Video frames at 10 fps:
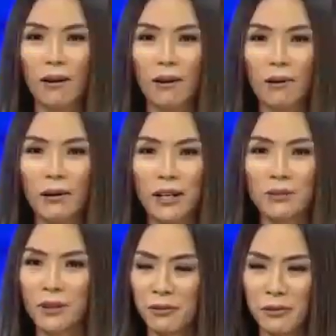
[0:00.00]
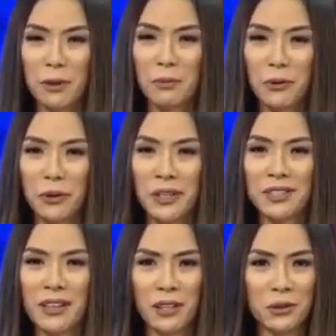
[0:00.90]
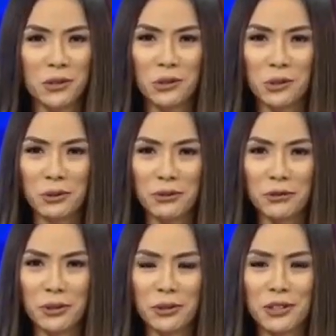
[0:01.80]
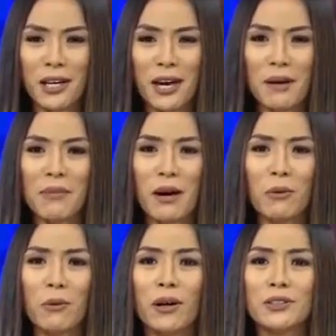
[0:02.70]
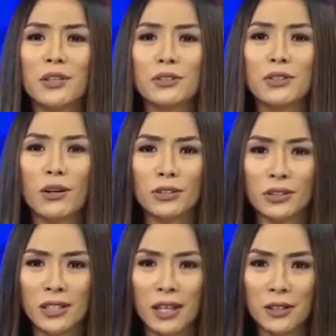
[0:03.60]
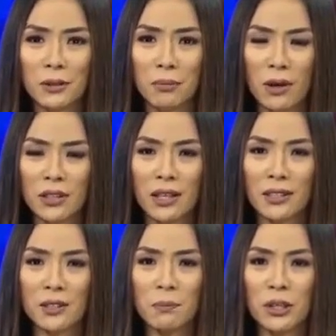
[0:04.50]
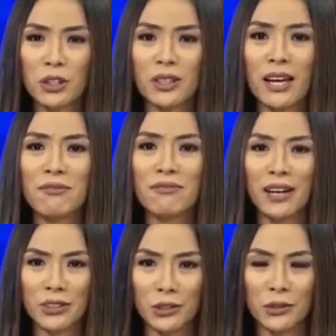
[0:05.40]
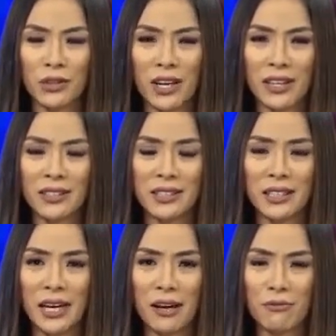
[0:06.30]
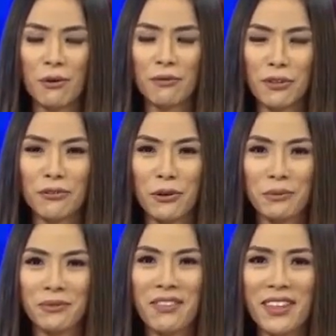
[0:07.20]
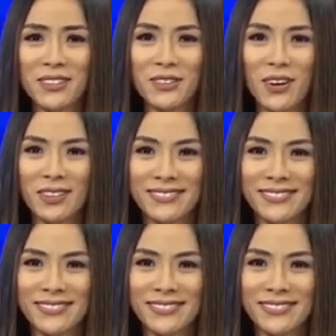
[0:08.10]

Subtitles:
All right, a fair point. Thank you as usual for your time. That was Dr. Ted Herbosa, special advisor to the IATF over the phone. Thanks, Doc.